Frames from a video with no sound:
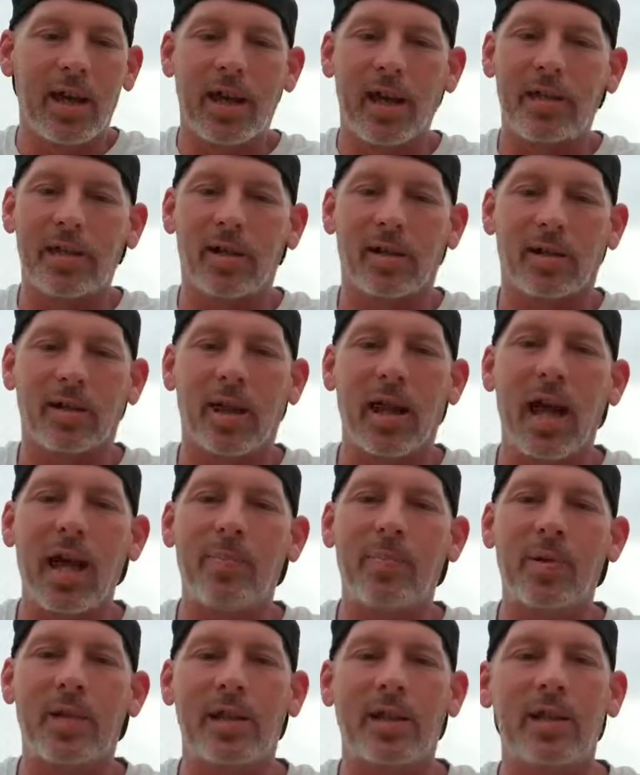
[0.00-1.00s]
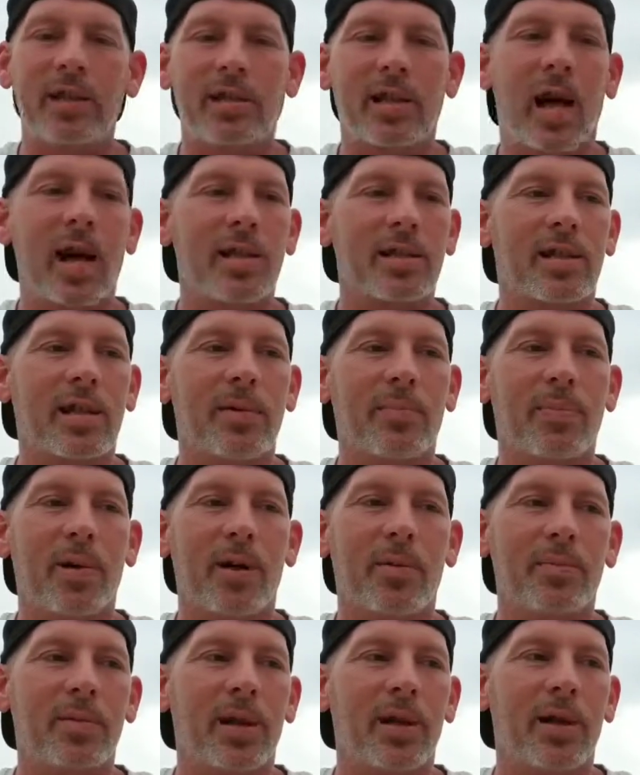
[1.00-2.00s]
and they're clapping, and these guys get
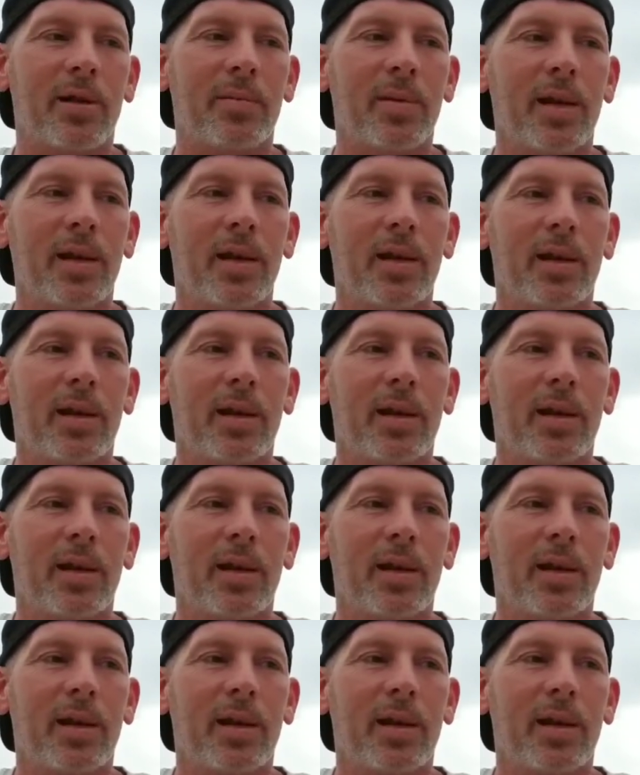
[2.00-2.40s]
pumped up.